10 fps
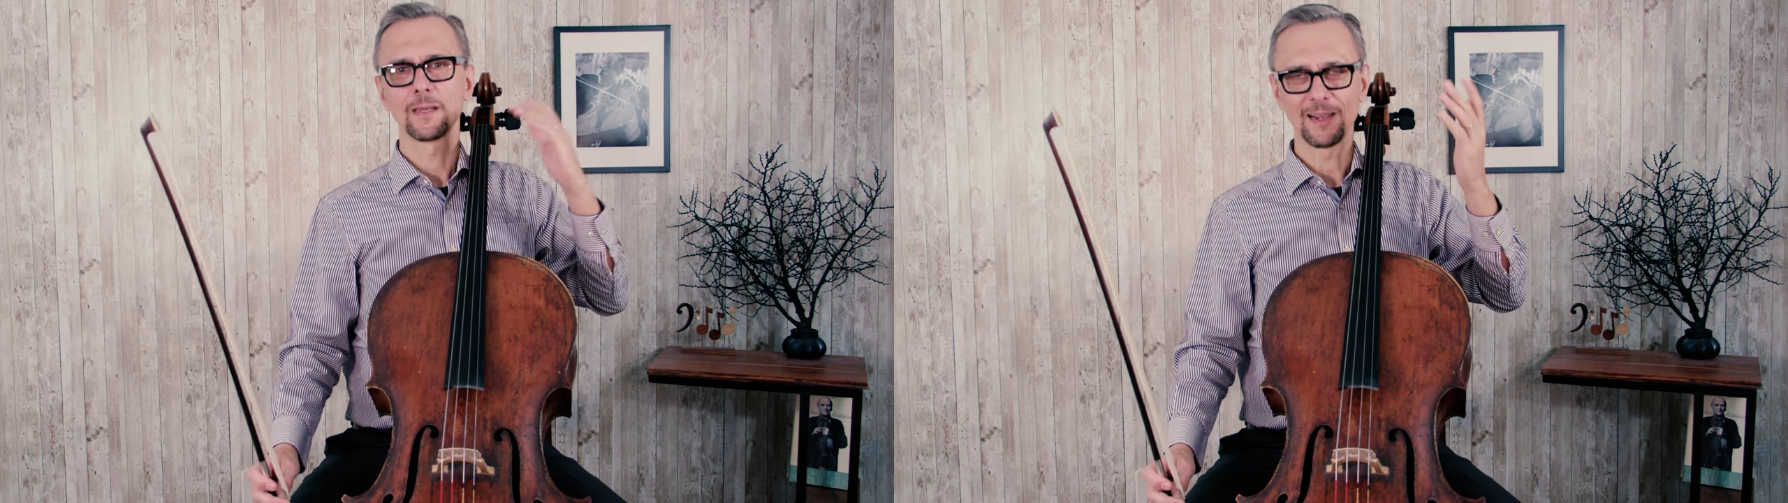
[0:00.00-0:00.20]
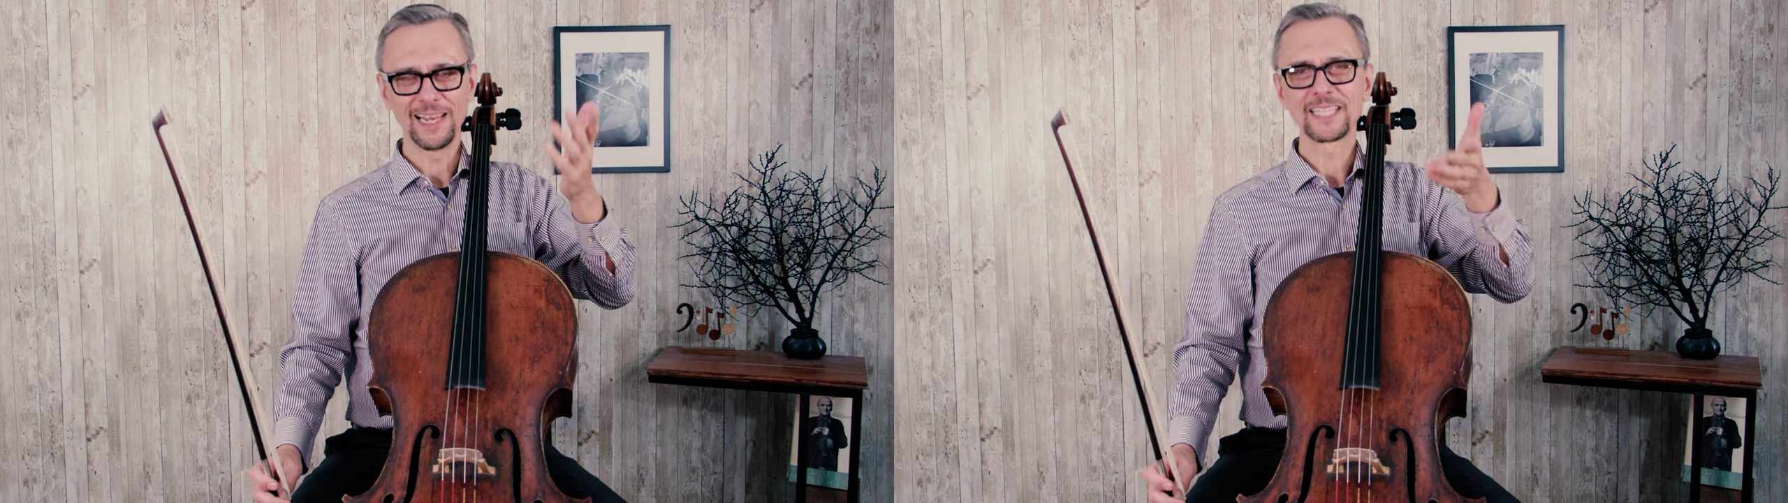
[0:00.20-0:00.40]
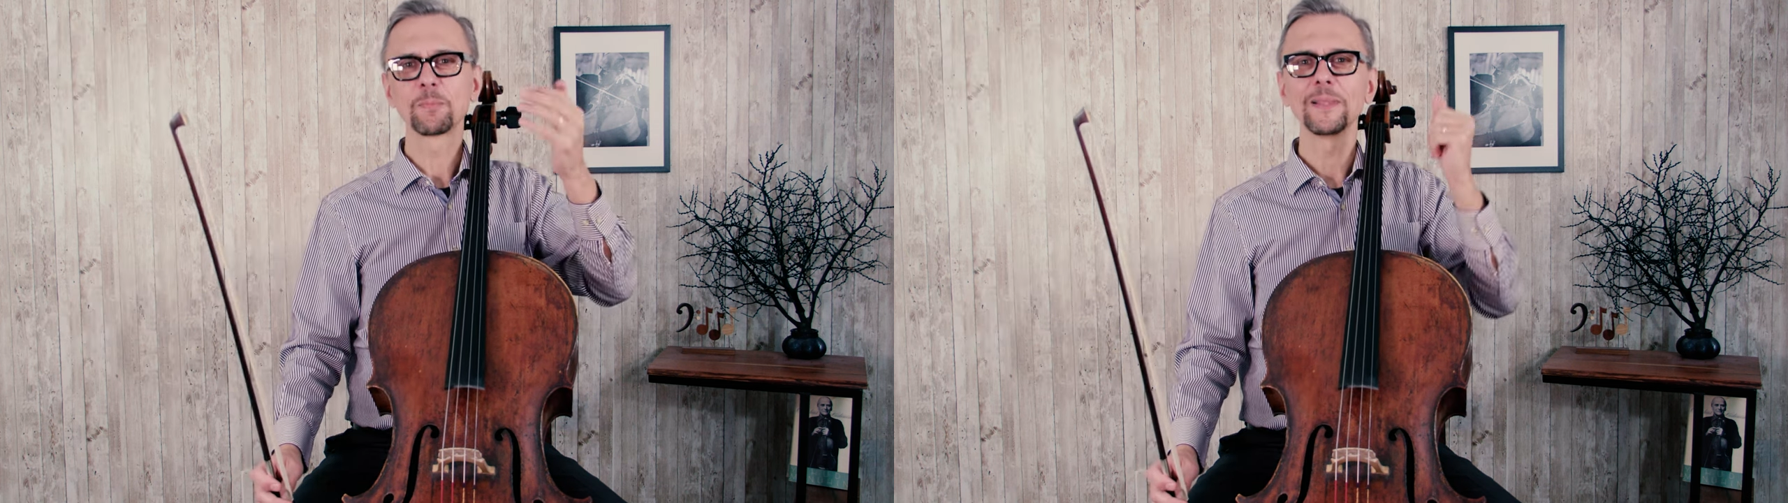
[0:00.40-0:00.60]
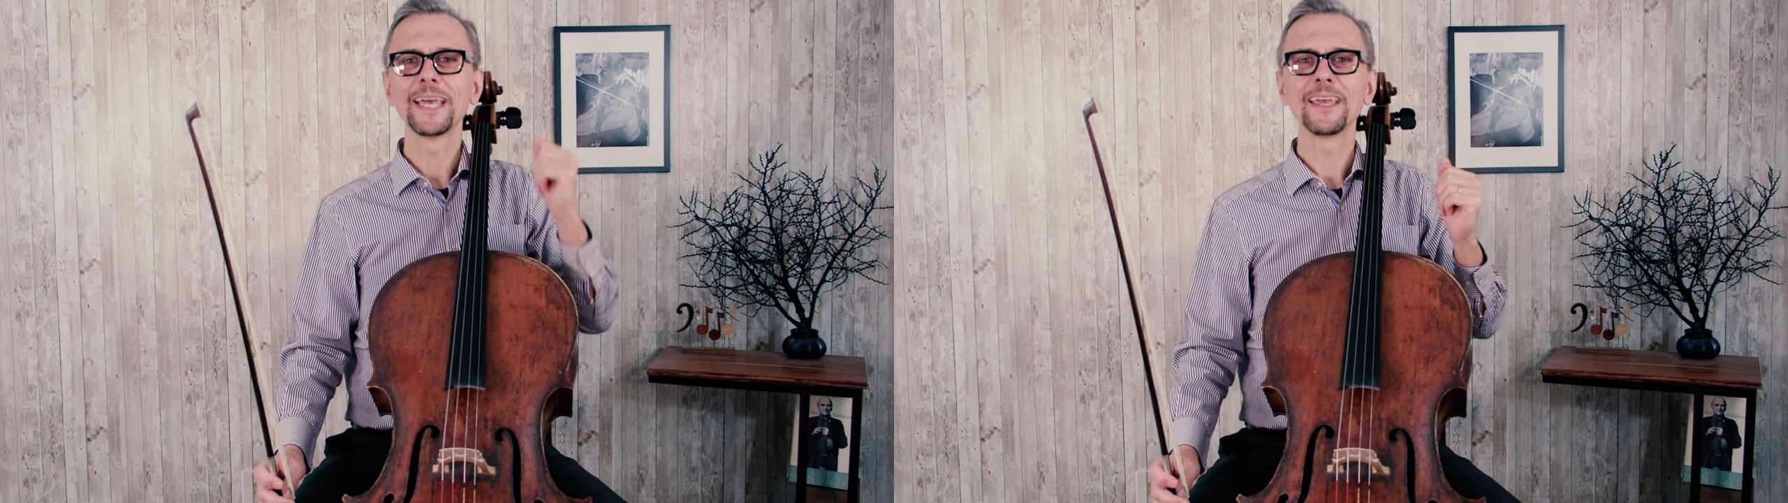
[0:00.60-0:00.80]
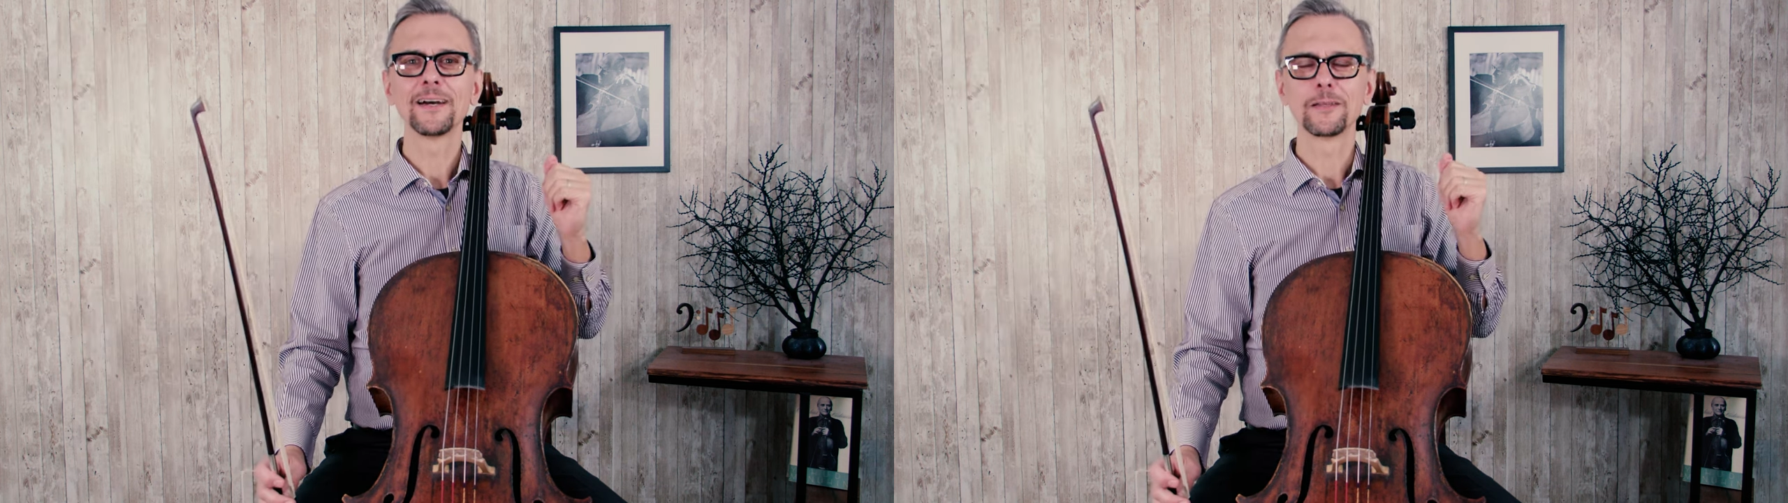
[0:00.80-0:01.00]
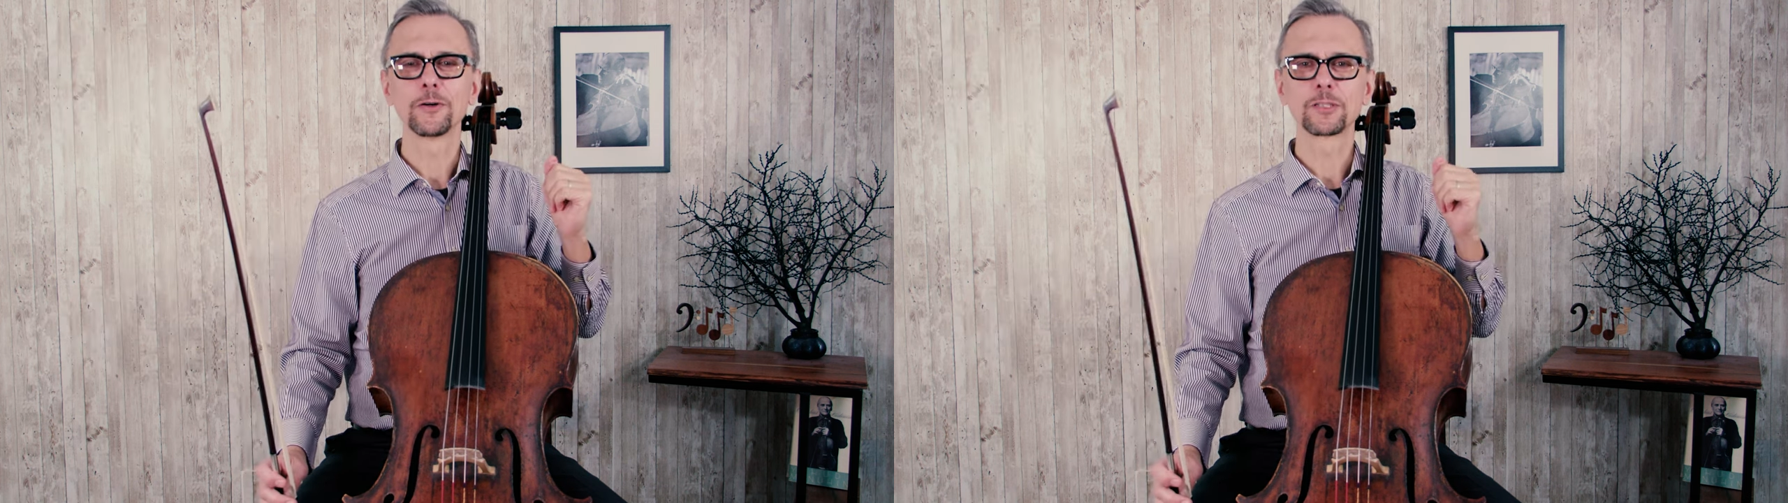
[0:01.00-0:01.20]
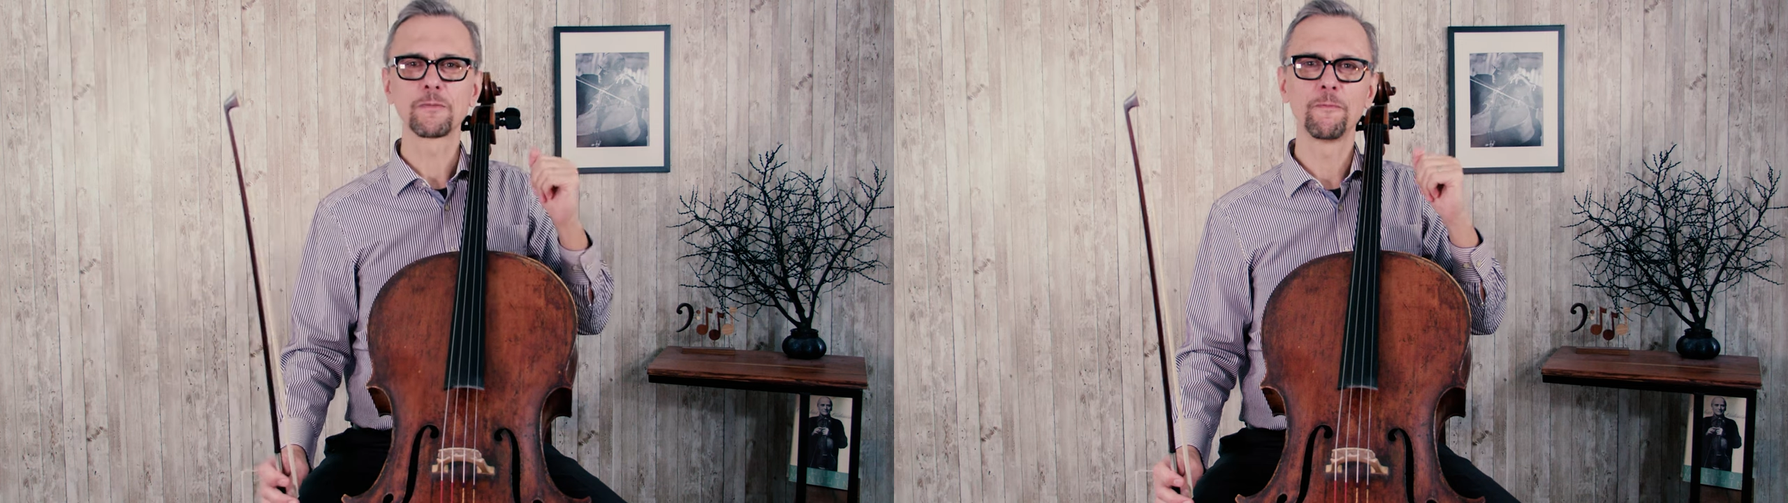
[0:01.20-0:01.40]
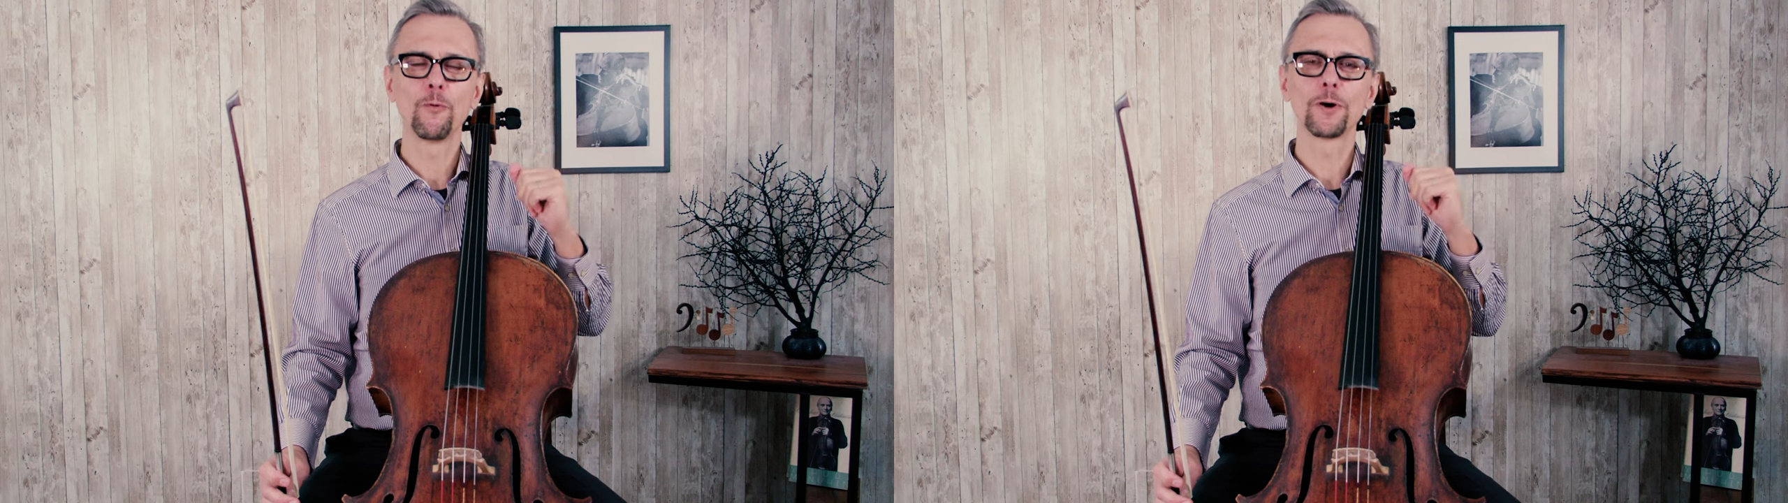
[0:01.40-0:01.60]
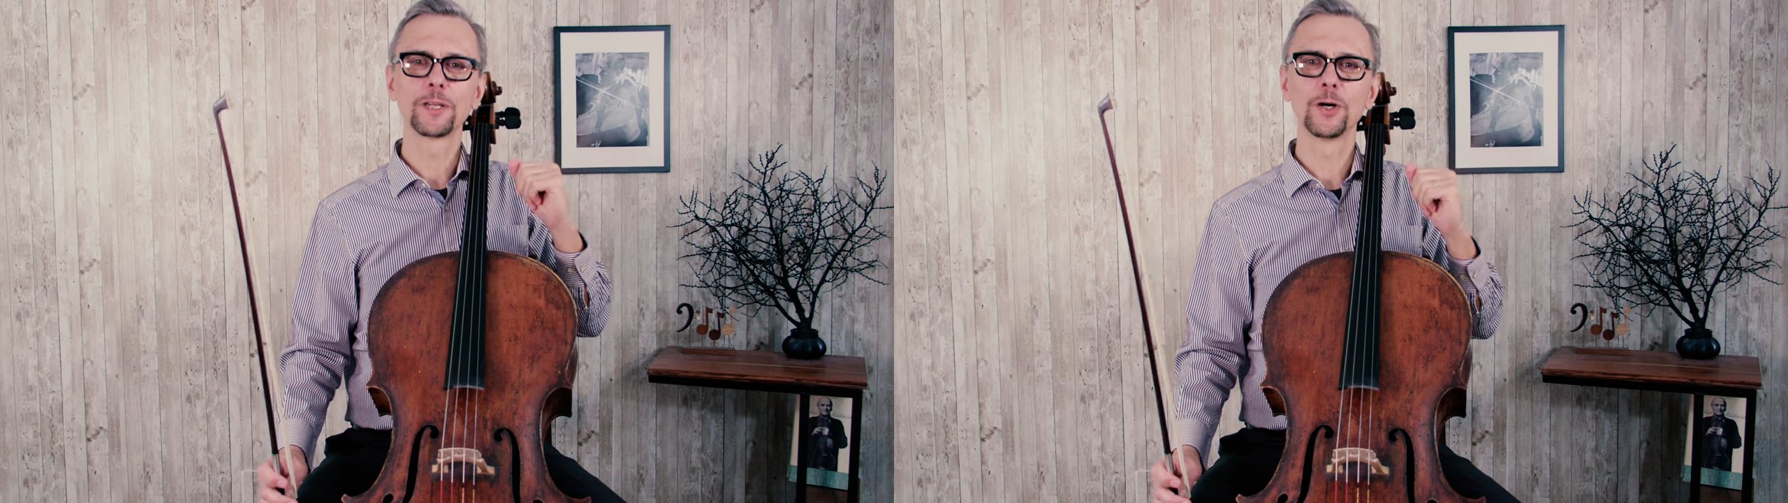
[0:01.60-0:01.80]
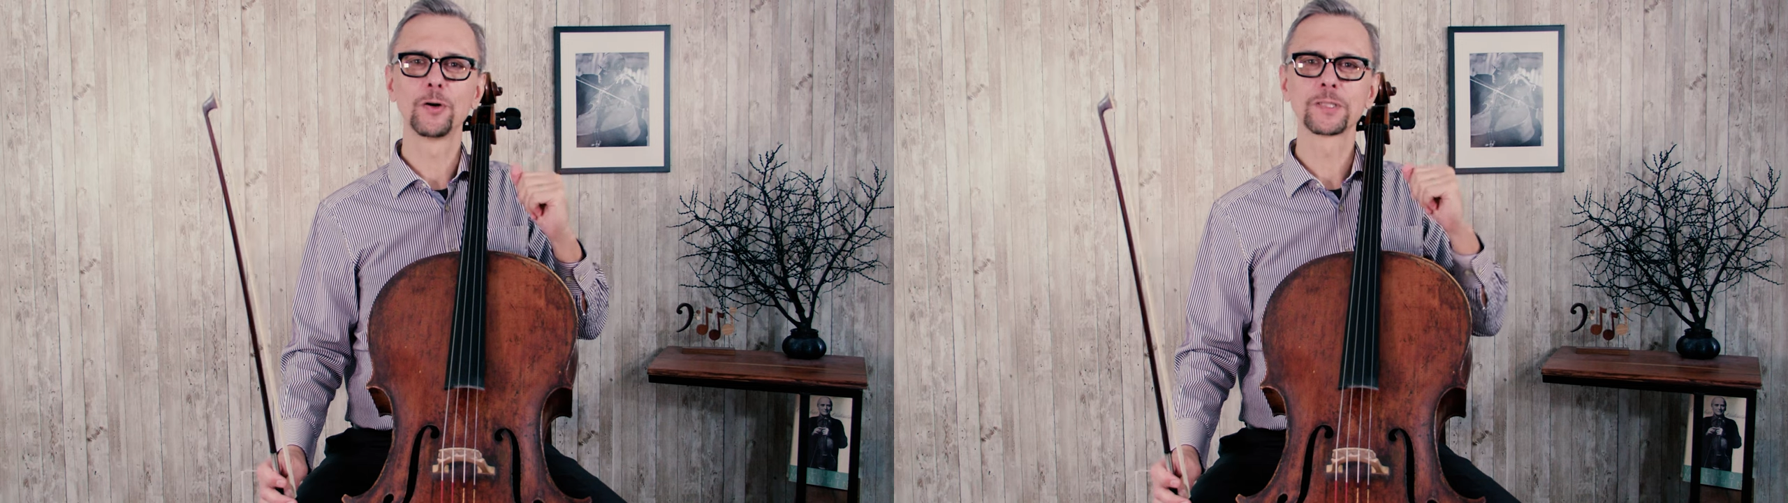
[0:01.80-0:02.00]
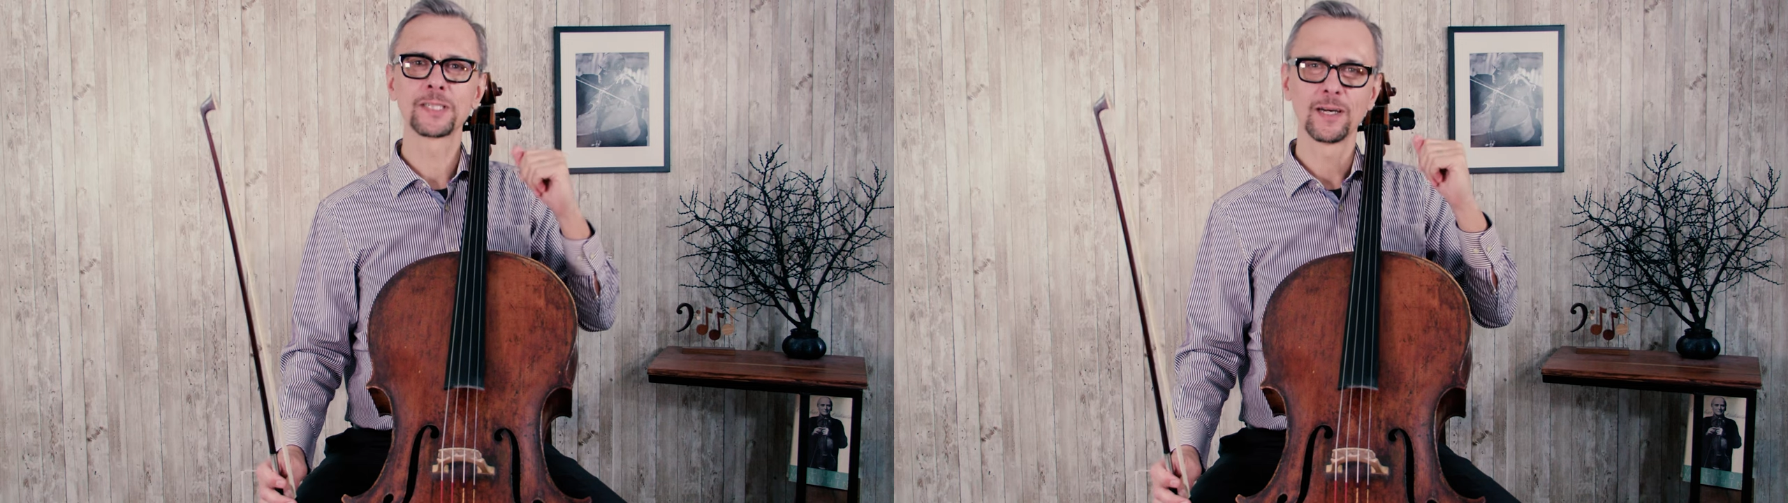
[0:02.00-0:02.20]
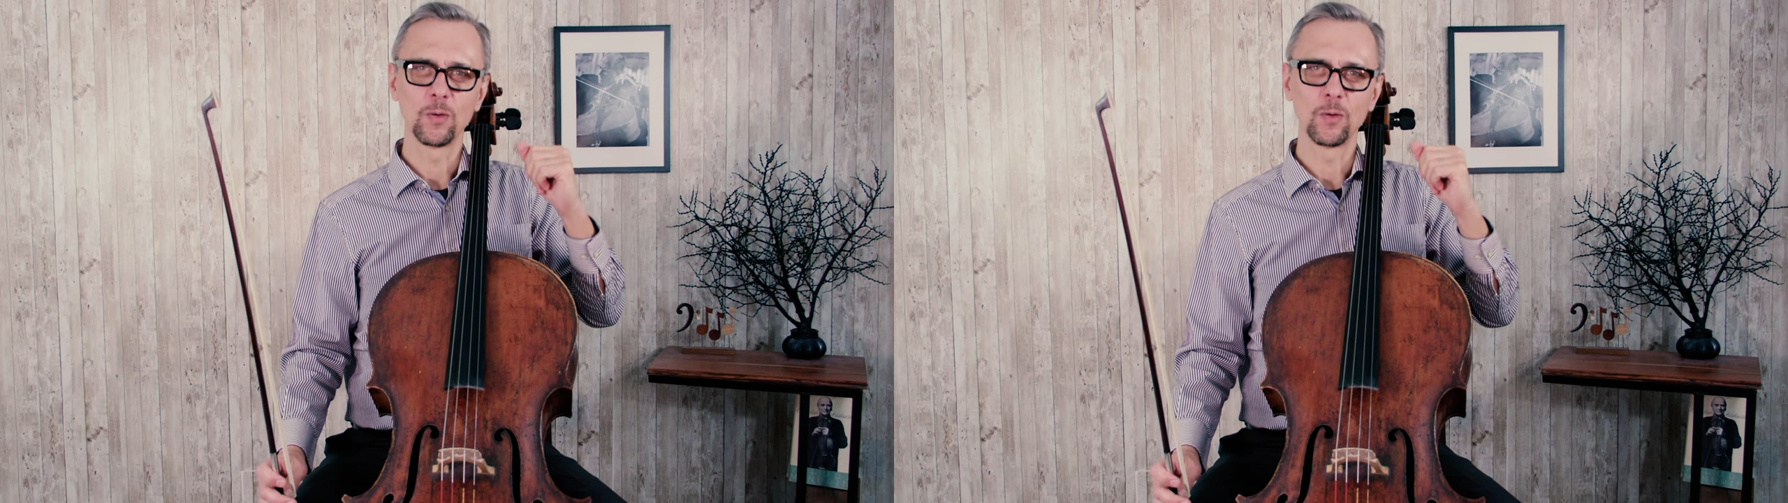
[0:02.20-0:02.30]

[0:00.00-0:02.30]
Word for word: Let's play those four notes